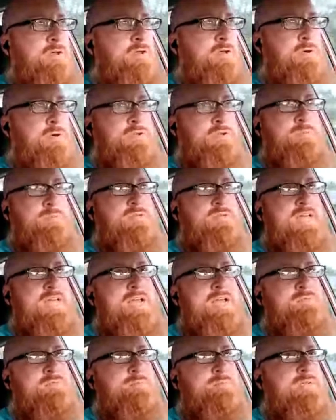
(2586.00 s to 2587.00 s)
called multiple
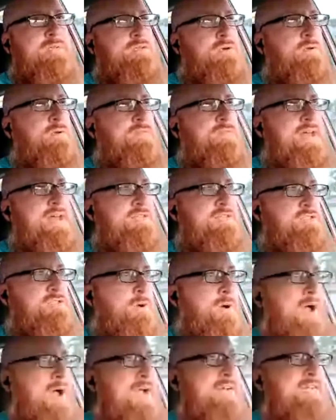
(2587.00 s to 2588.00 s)
times and been told
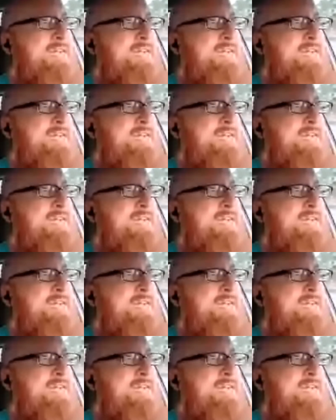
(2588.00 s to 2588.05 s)
that. So